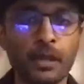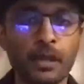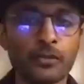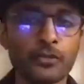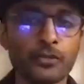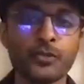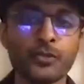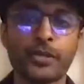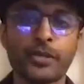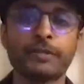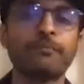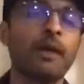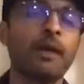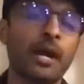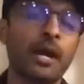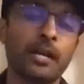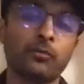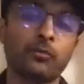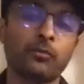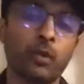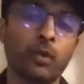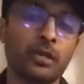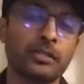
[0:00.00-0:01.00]
you can
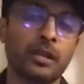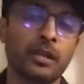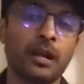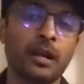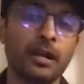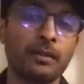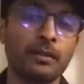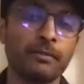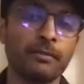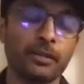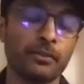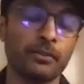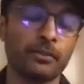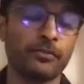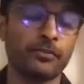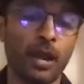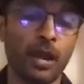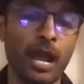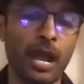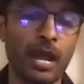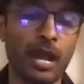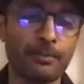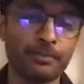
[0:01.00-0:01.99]
buy it one time and if
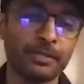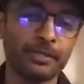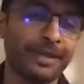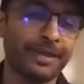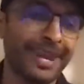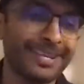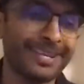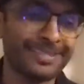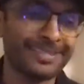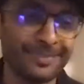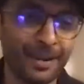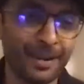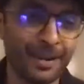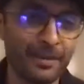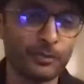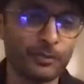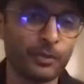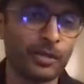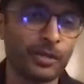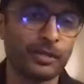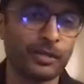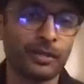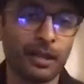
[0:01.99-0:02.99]
you're happy next time
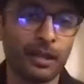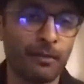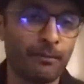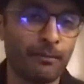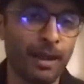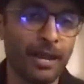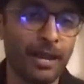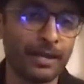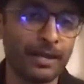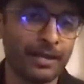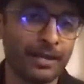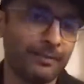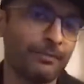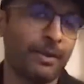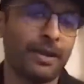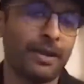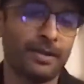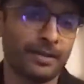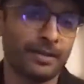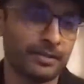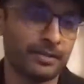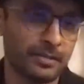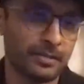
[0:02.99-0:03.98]
you can come back and
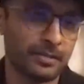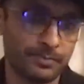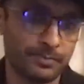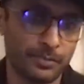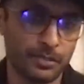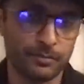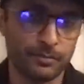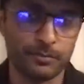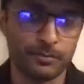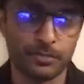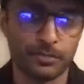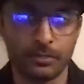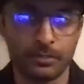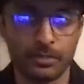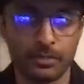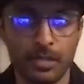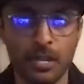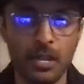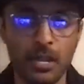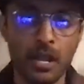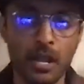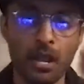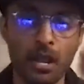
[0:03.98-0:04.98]
buy it as subscription
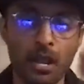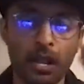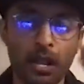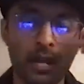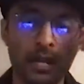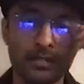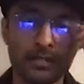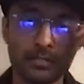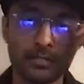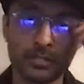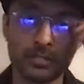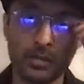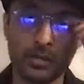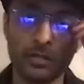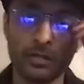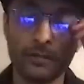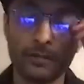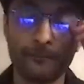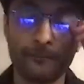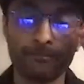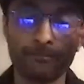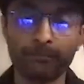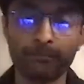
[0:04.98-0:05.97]
uh,
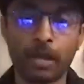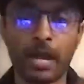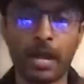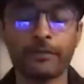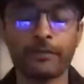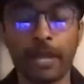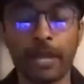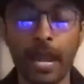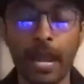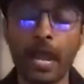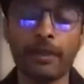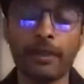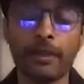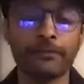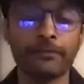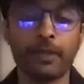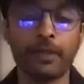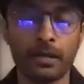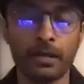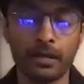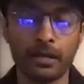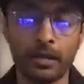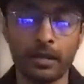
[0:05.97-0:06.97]
so and we have
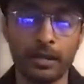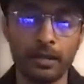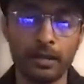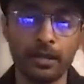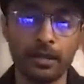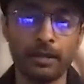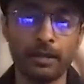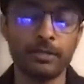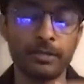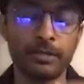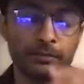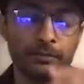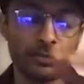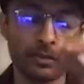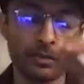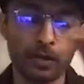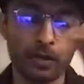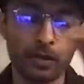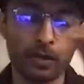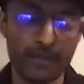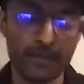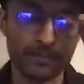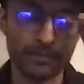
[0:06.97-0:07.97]
that enabled even
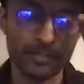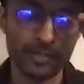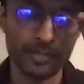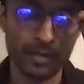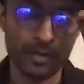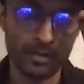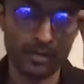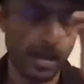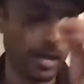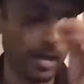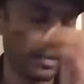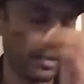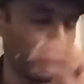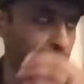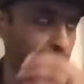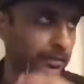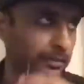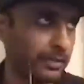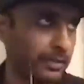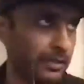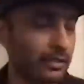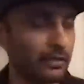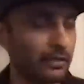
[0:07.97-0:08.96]
on Amazon. And
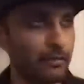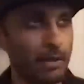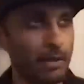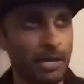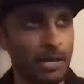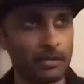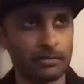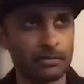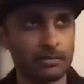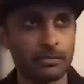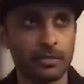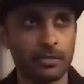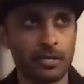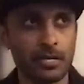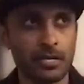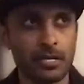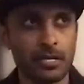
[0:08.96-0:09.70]
I think about